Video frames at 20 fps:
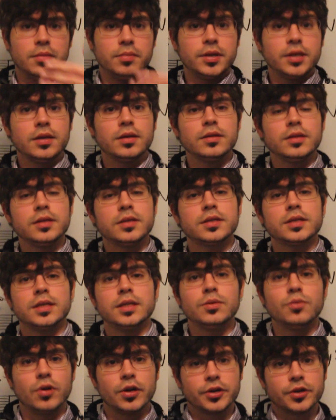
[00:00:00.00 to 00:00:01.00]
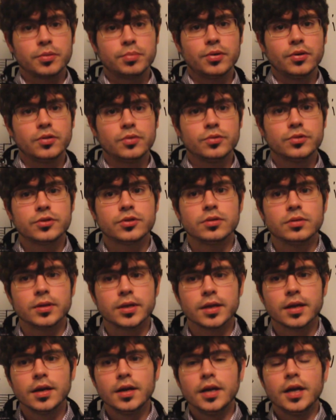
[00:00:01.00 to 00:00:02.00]
immediately see what your opponent was
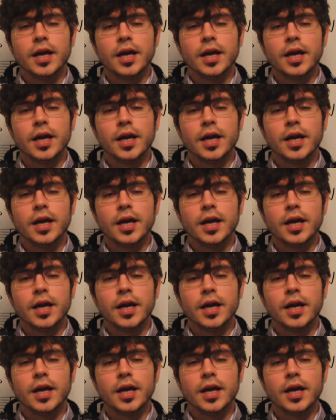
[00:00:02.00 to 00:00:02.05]
doing,